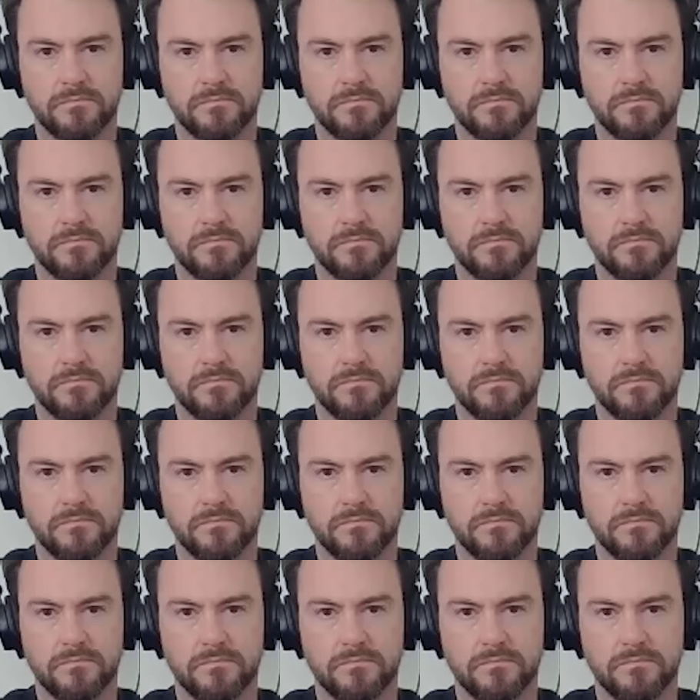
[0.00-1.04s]

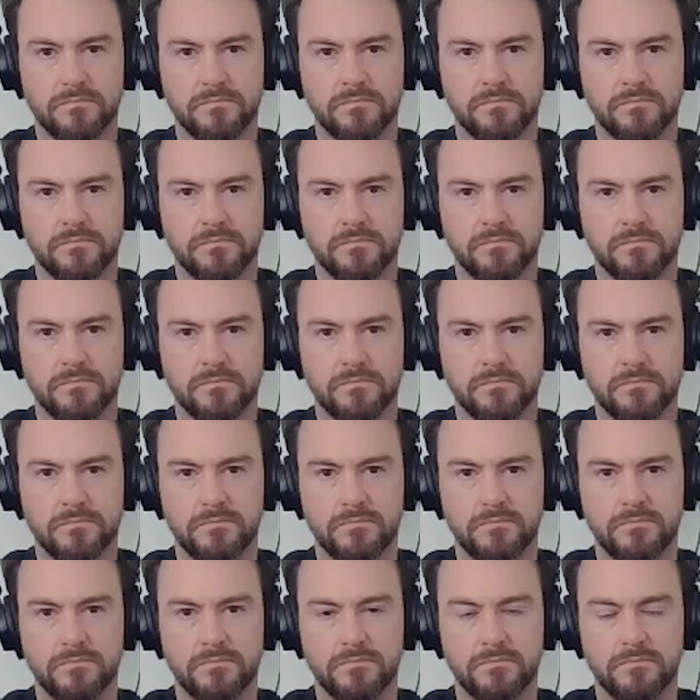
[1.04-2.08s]

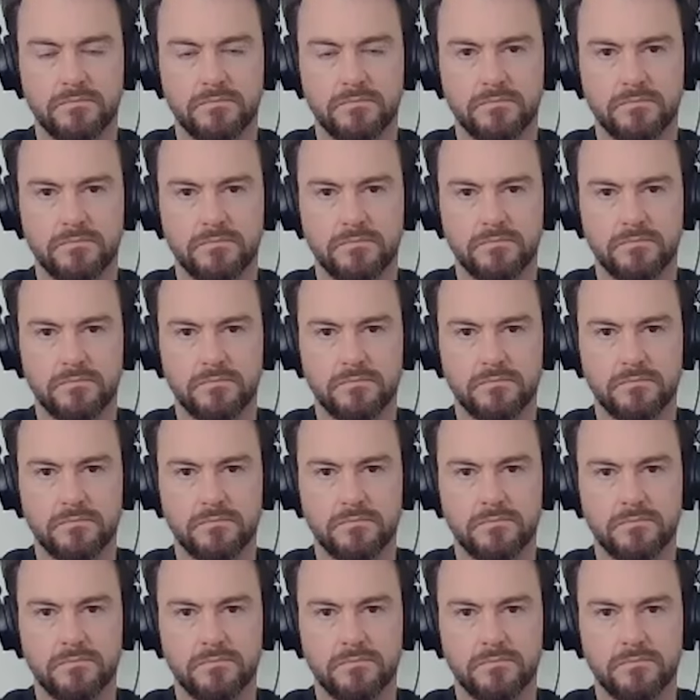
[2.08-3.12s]

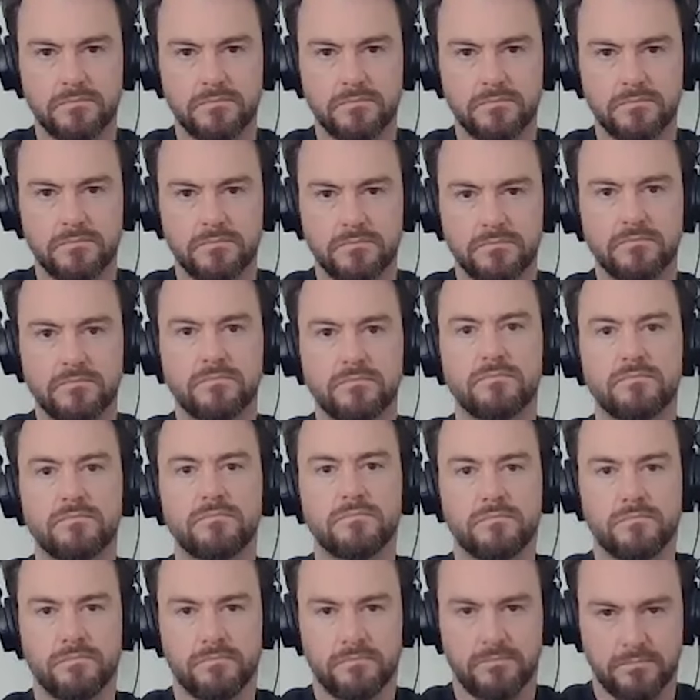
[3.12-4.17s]

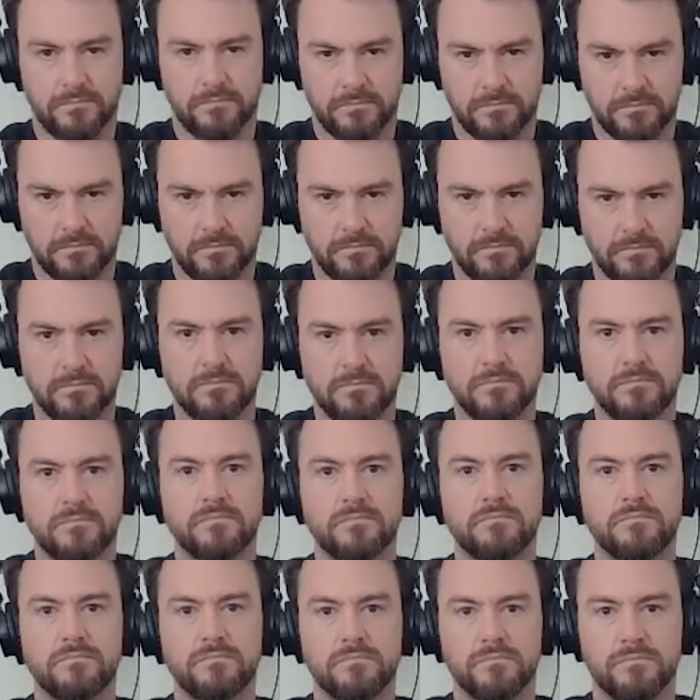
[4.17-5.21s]

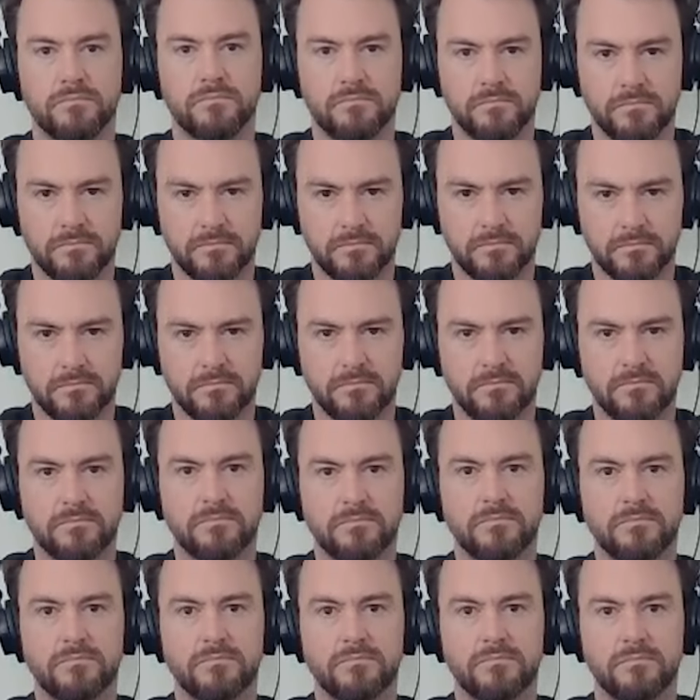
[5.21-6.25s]

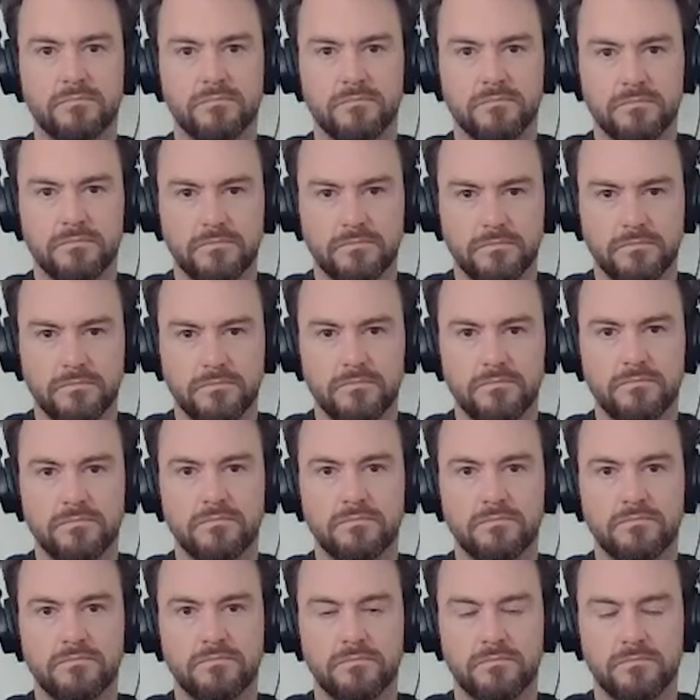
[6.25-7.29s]

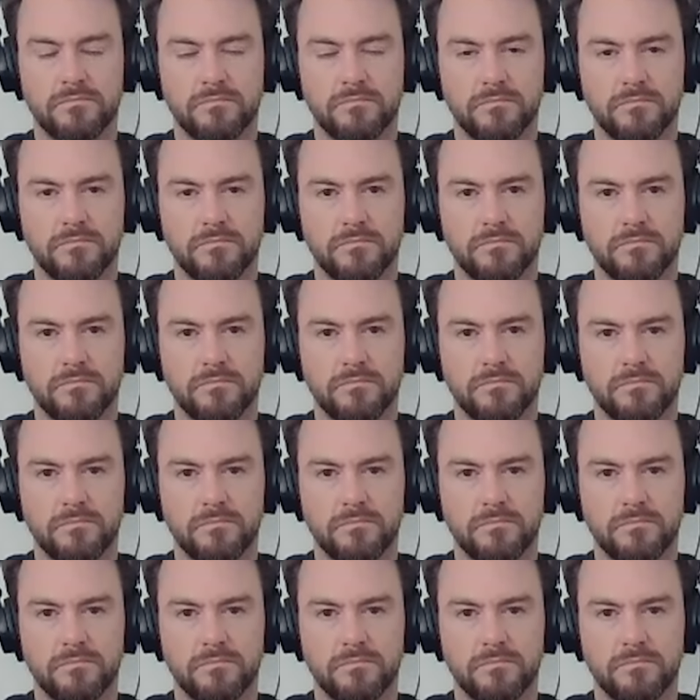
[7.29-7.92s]
(silent)